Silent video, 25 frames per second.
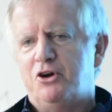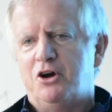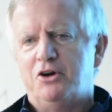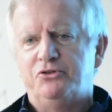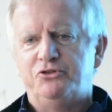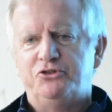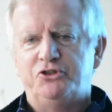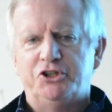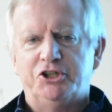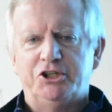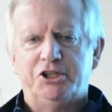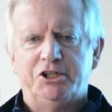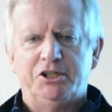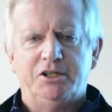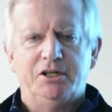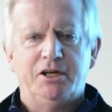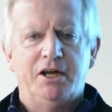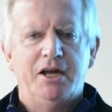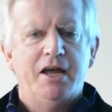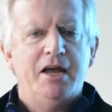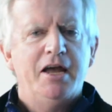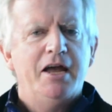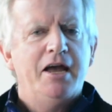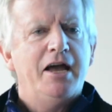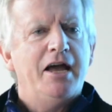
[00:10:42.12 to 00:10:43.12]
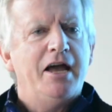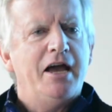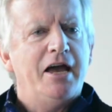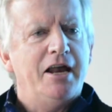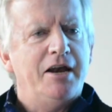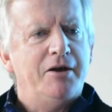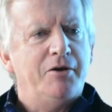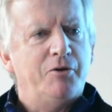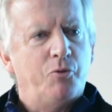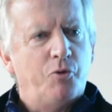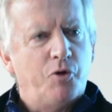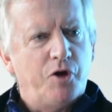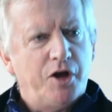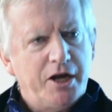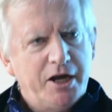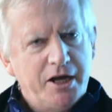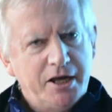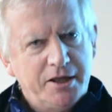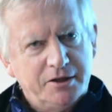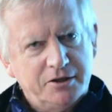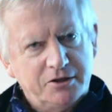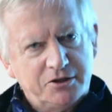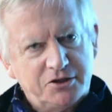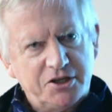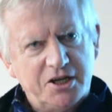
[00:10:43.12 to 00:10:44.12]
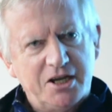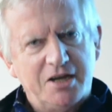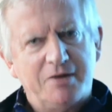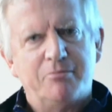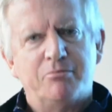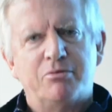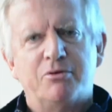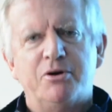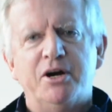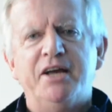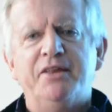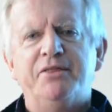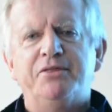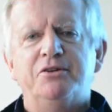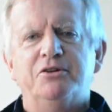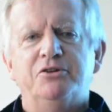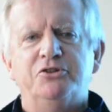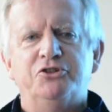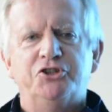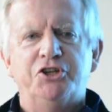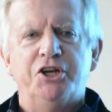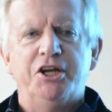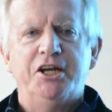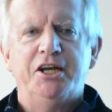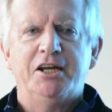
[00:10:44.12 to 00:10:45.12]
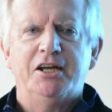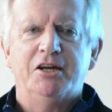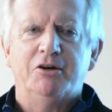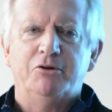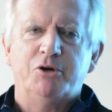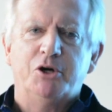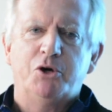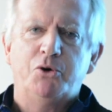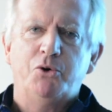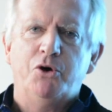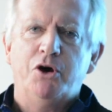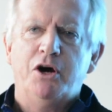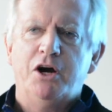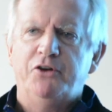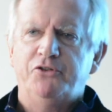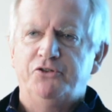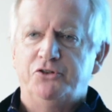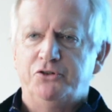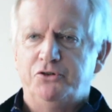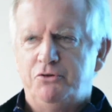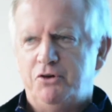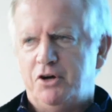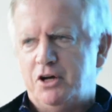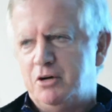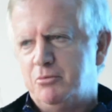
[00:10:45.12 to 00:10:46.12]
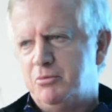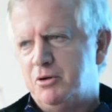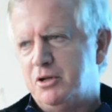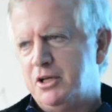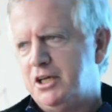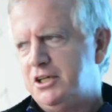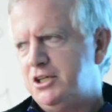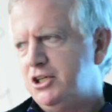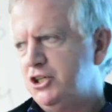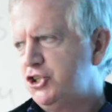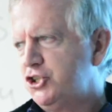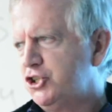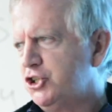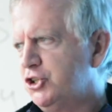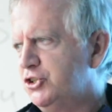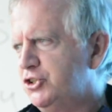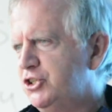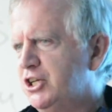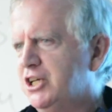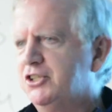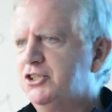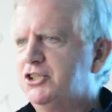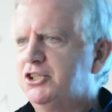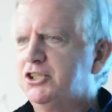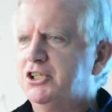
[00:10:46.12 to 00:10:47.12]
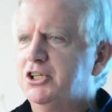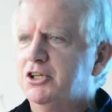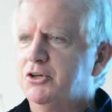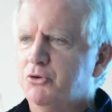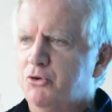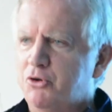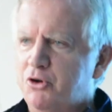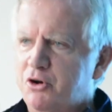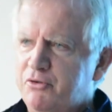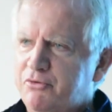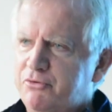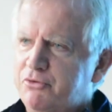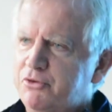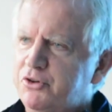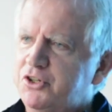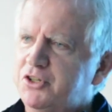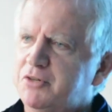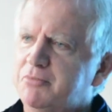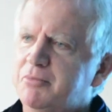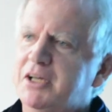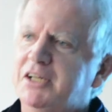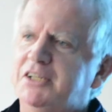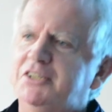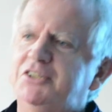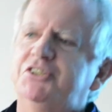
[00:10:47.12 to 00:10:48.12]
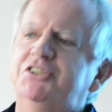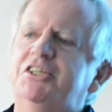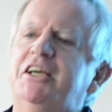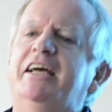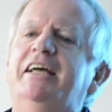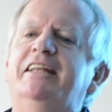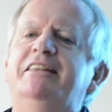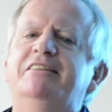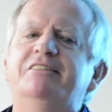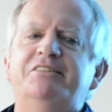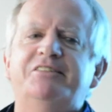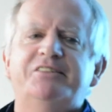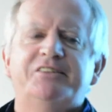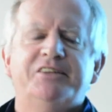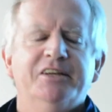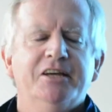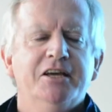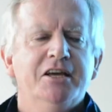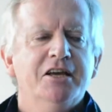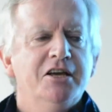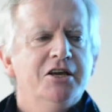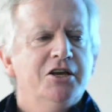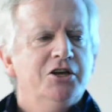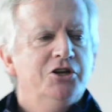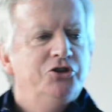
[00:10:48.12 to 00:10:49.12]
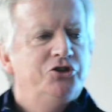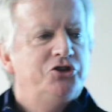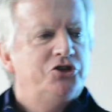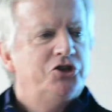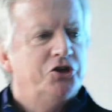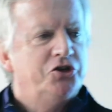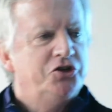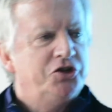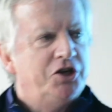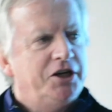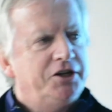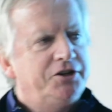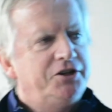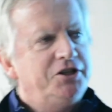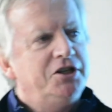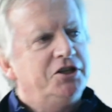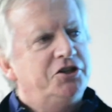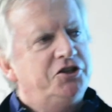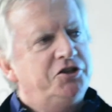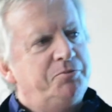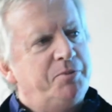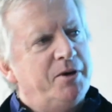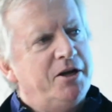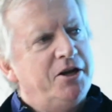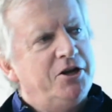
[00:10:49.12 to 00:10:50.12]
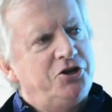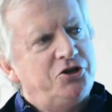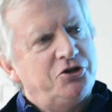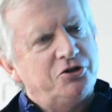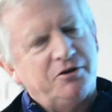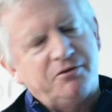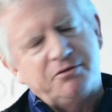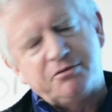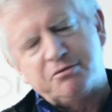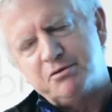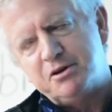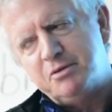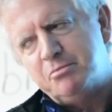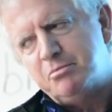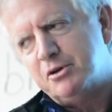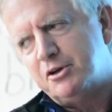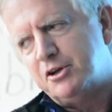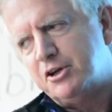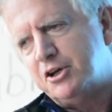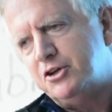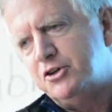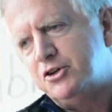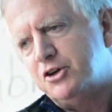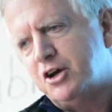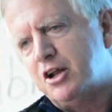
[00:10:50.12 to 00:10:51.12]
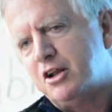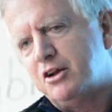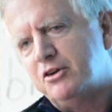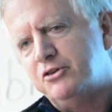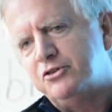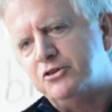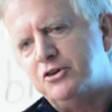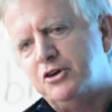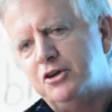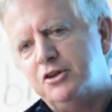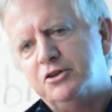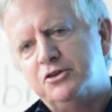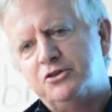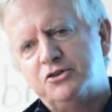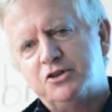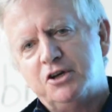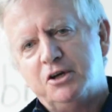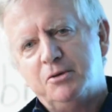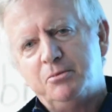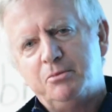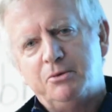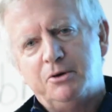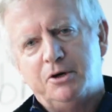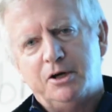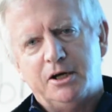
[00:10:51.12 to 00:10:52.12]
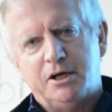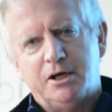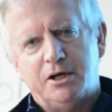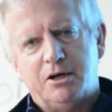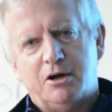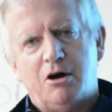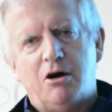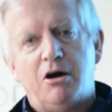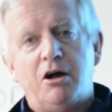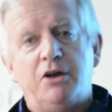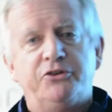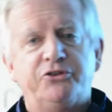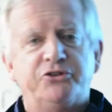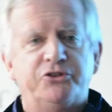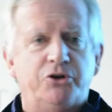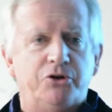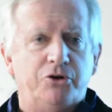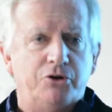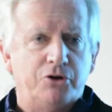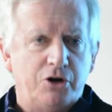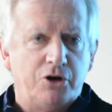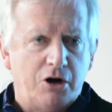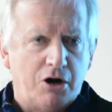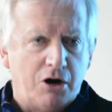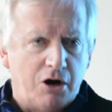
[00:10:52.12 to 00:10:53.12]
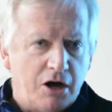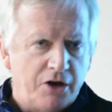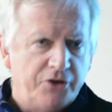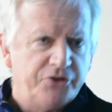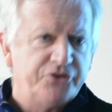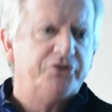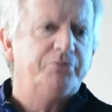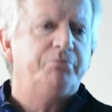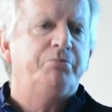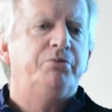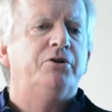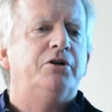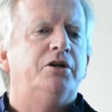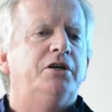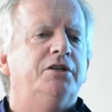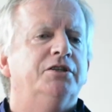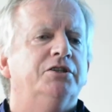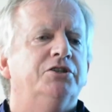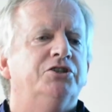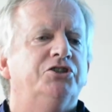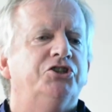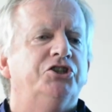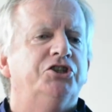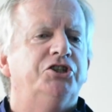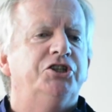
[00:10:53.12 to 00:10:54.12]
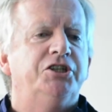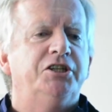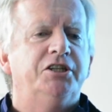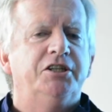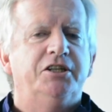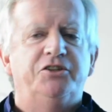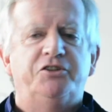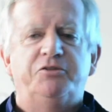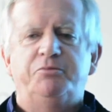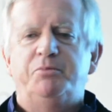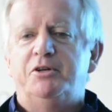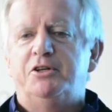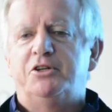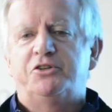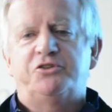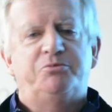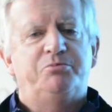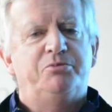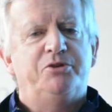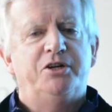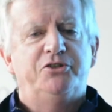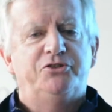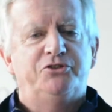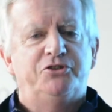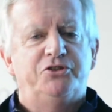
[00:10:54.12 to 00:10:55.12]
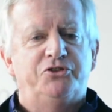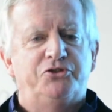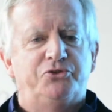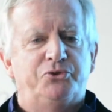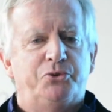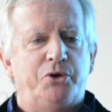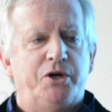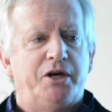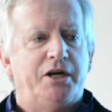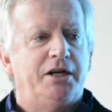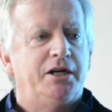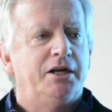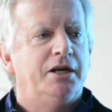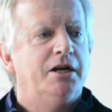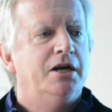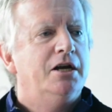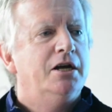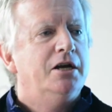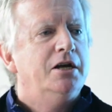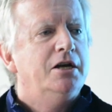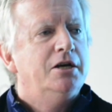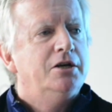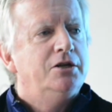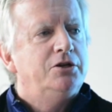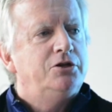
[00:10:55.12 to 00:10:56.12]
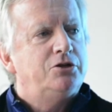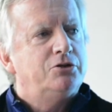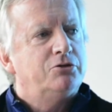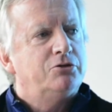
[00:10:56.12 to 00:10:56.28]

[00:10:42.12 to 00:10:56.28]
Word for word: our city, and in the same breath, they're saying it requires incredible additional density in order for it to make sense. So uh, the expenditure of $3 billion on the subway also calls upon the city, and it's been expressed this way, to